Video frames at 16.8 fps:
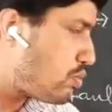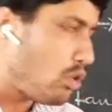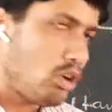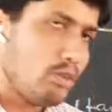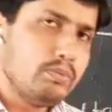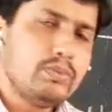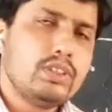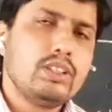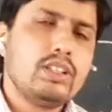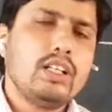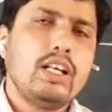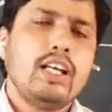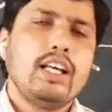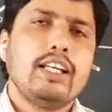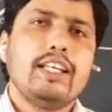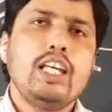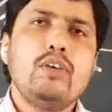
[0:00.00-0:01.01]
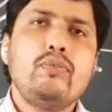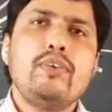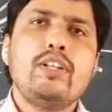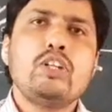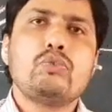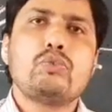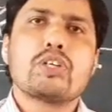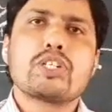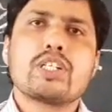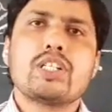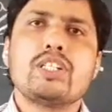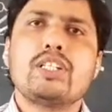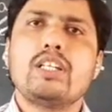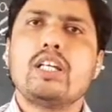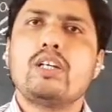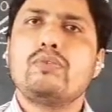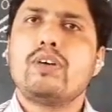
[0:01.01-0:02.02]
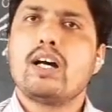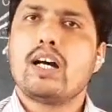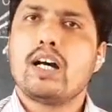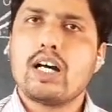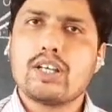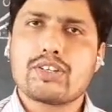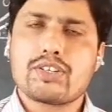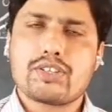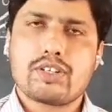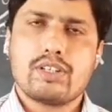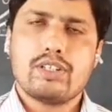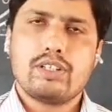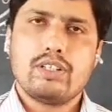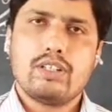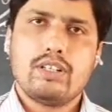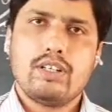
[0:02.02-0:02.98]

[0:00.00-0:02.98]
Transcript: form, if in question they have asked